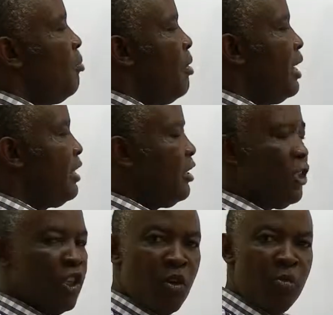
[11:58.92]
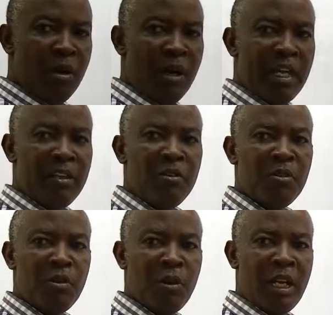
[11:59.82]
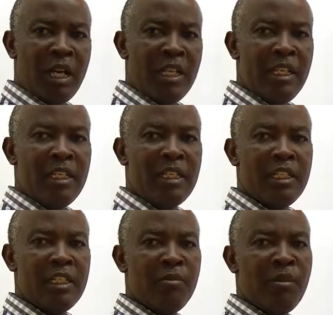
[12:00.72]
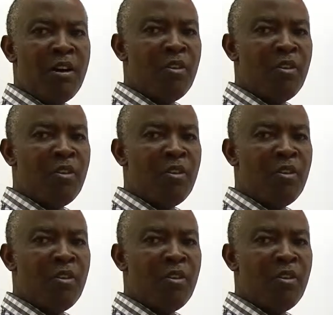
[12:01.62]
but copper ion chloride is more